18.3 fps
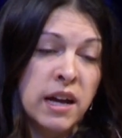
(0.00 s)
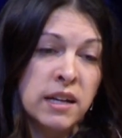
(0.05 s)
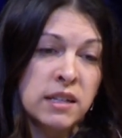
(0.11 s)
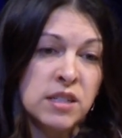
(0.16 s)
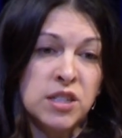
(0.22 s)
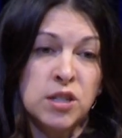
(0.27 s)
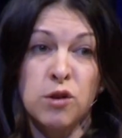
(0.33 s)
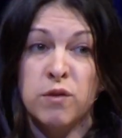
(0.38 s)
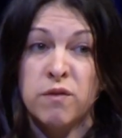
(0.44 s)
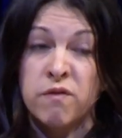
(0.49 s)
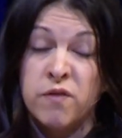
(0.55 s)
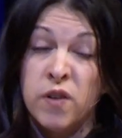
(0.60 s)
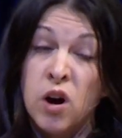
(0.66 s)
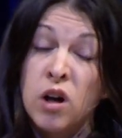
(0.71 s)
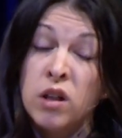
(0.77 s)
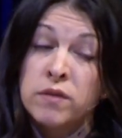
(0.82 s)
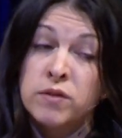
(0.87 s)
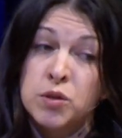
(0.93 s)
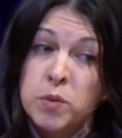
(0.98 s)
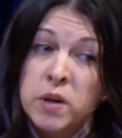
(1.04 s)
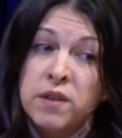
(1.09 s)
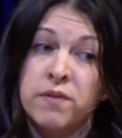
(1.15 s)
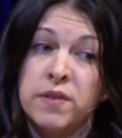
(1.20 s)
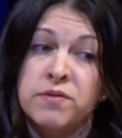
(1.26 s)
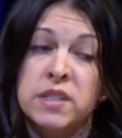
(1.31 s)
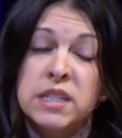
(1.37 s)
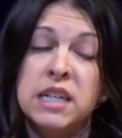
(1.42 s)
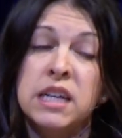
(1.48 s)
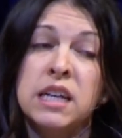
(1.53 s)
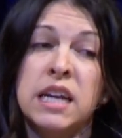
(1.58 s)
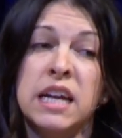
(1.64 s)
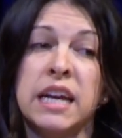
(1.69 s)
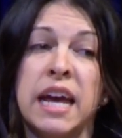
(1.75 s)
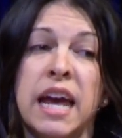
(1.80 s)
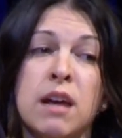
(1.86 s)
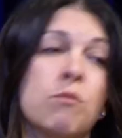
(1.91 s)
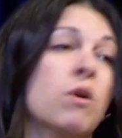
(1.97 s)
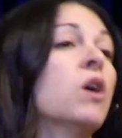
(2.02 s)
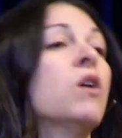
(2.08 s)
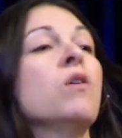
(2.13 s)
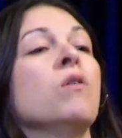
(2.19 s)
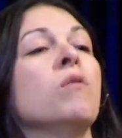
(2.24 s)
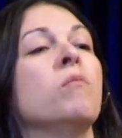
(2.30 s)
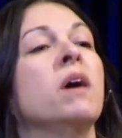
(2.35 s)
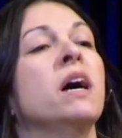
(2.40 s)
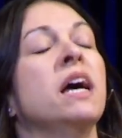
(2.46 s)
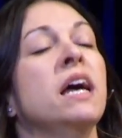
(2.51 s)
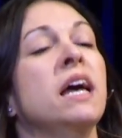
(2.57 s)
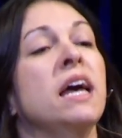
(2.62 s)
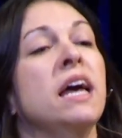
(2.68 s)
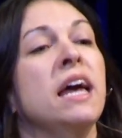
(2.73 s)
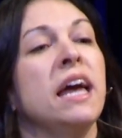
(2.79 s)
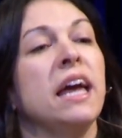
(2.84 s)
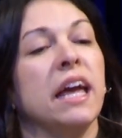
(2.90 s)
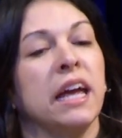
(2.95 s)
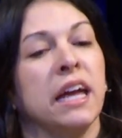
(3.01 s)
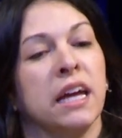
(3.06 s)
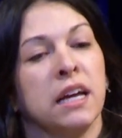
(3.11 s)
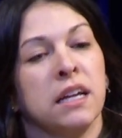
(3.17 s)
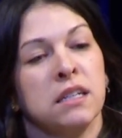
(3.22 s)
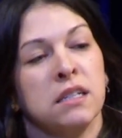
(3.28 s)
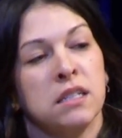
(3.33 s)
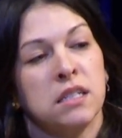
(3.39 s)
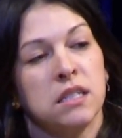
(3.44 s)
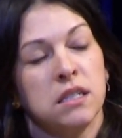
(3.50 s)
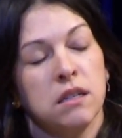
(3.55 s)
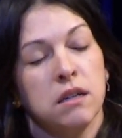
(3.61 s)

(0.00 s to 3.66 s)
and so in fall of 2015, he came home, and